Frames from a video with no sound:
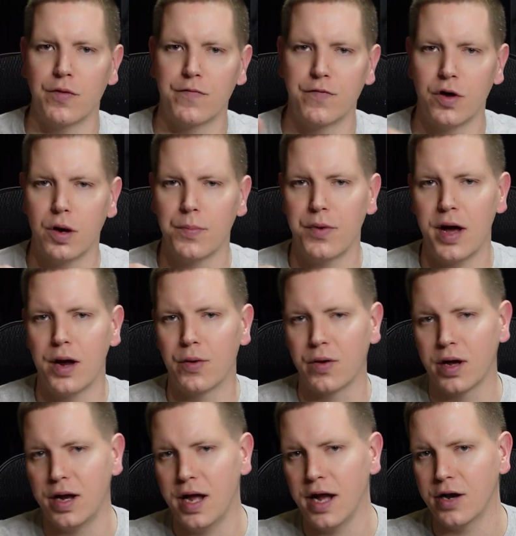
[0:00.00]
front panel
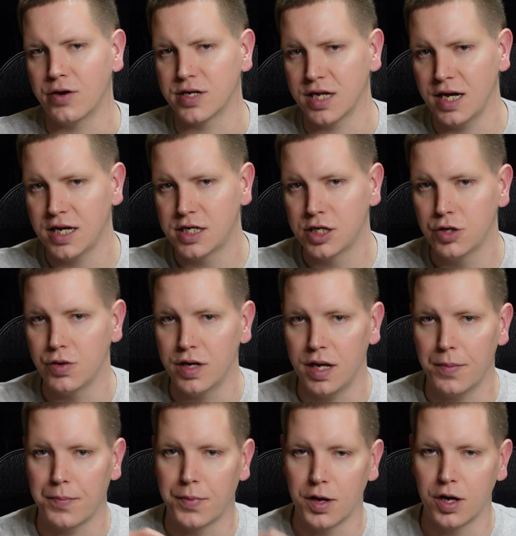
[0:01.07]
connectors into and
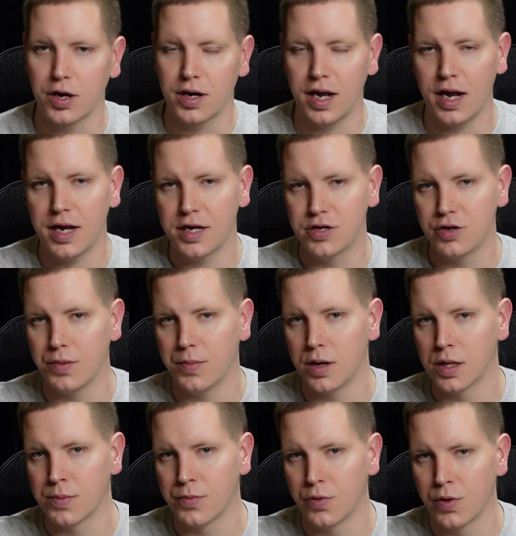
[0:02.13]
then plug that into the
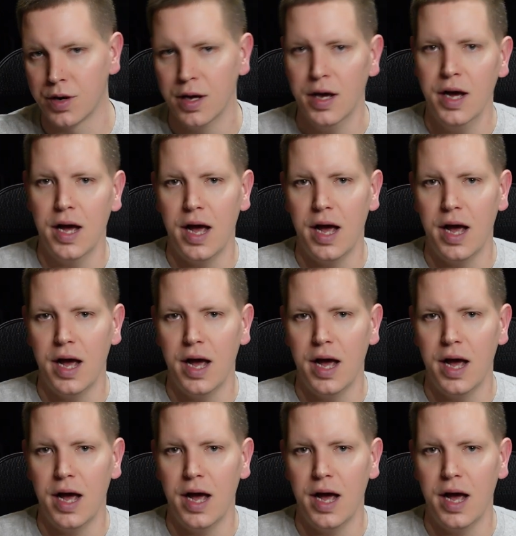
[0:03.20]
motherboard.